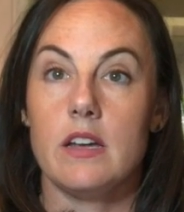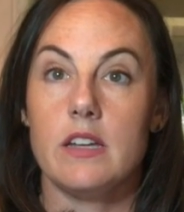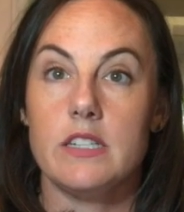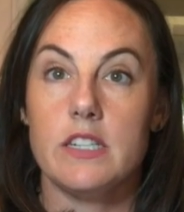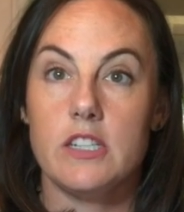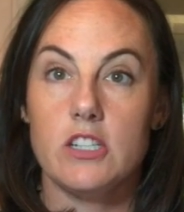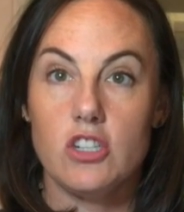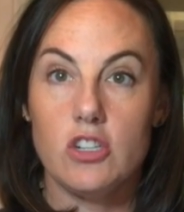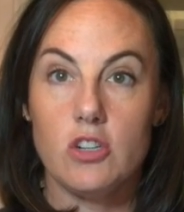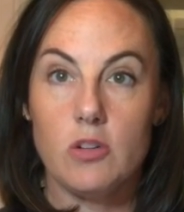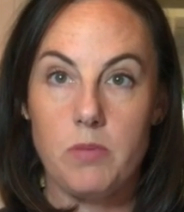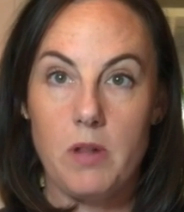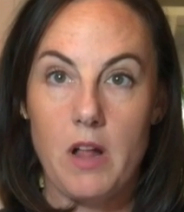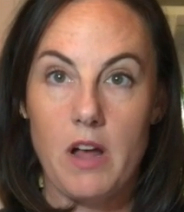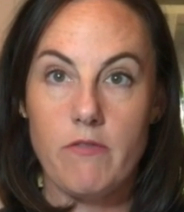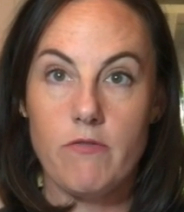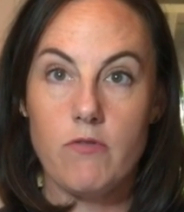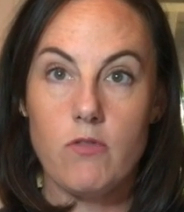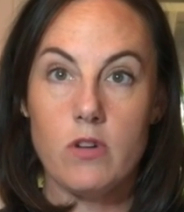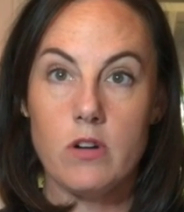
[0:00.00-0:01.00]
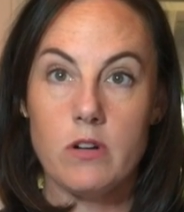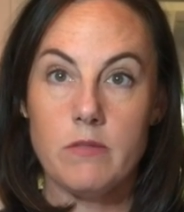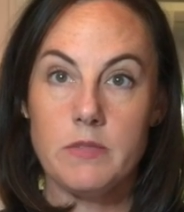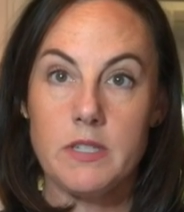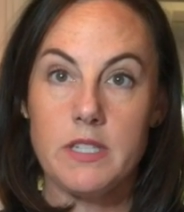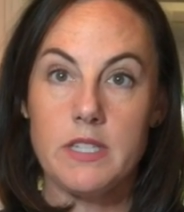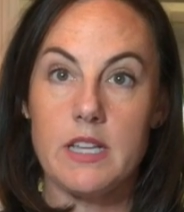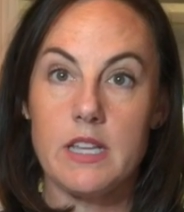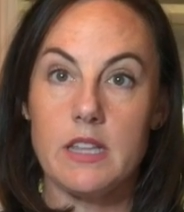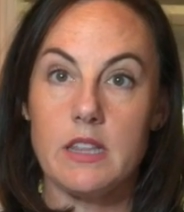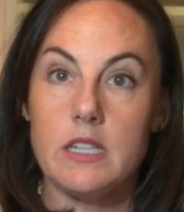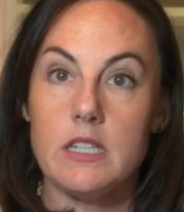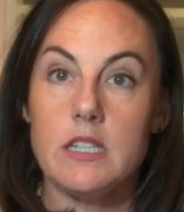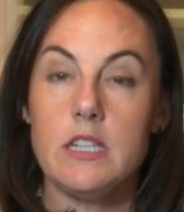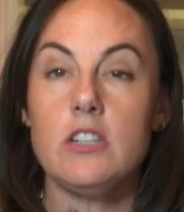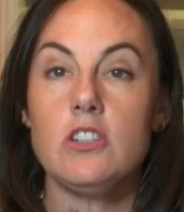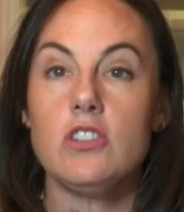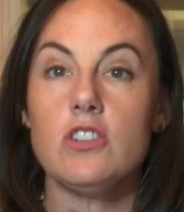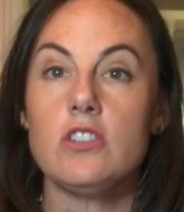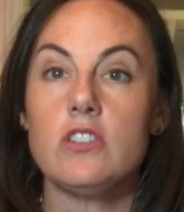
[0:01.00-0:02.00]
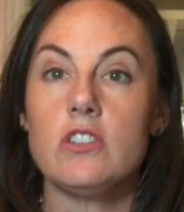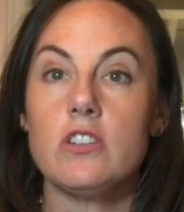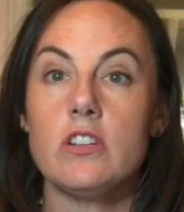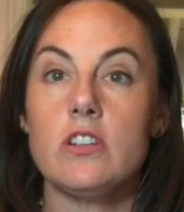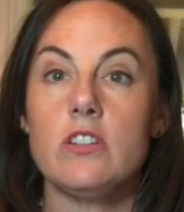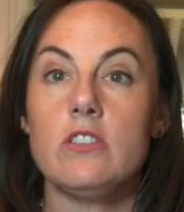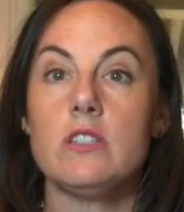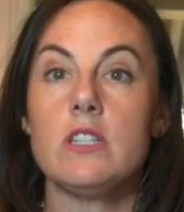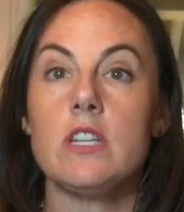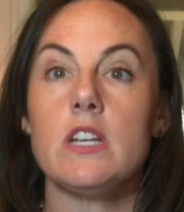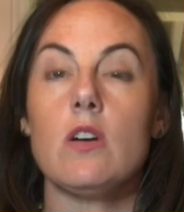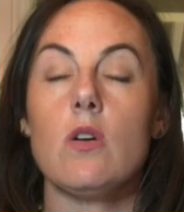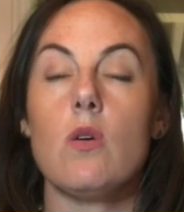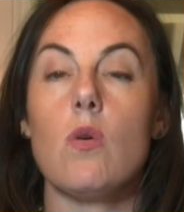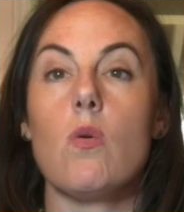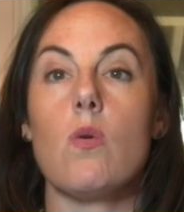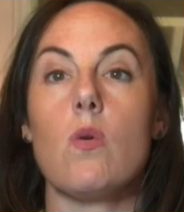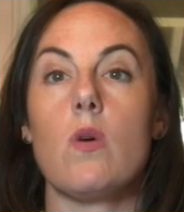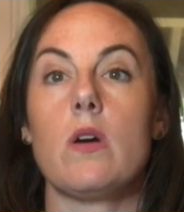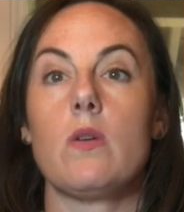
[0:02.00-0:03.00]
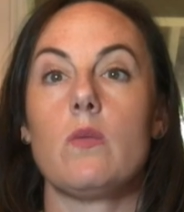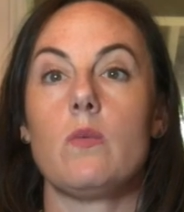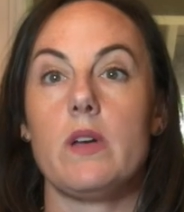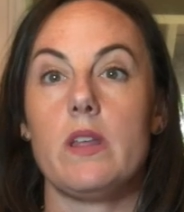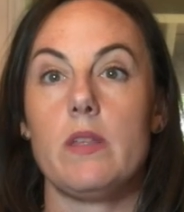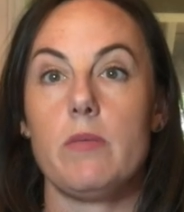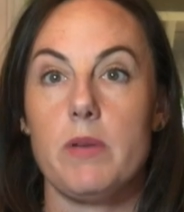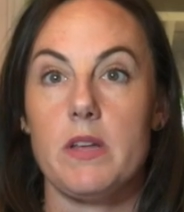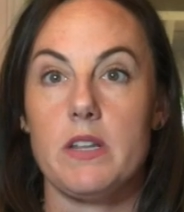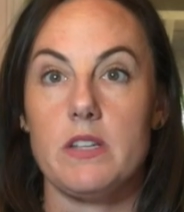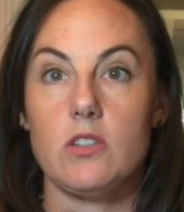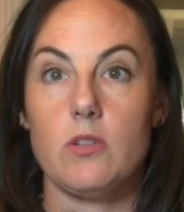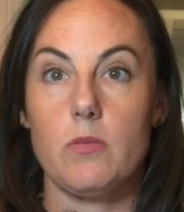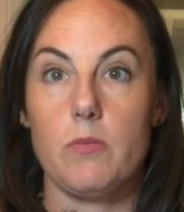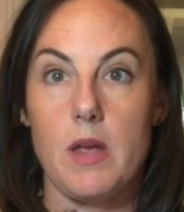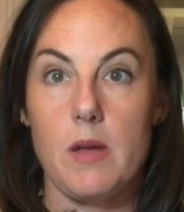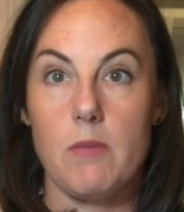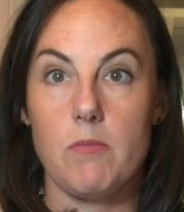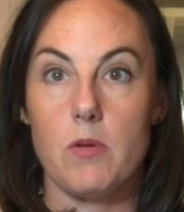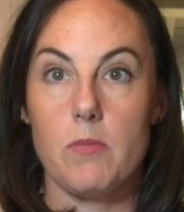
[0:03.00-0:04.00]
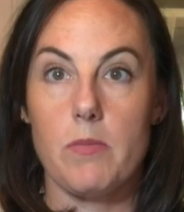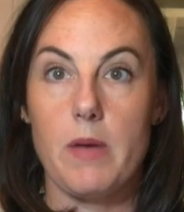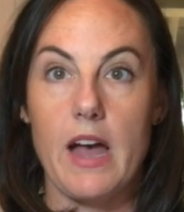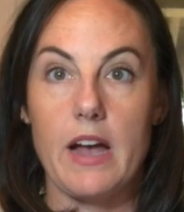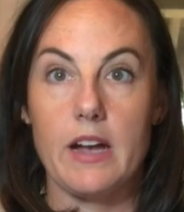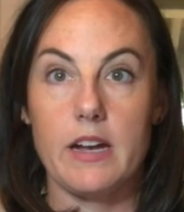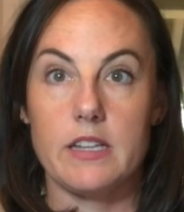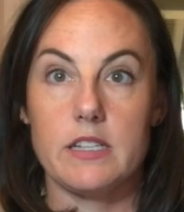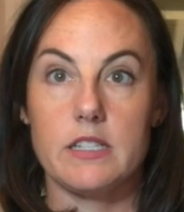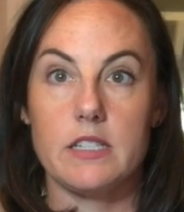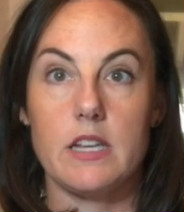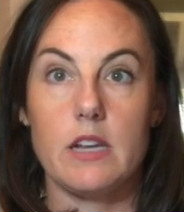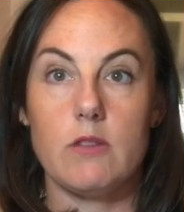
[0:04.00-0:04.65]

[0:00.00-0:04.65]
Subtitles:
digital platforms that the teachers are using or with pencil paper packets.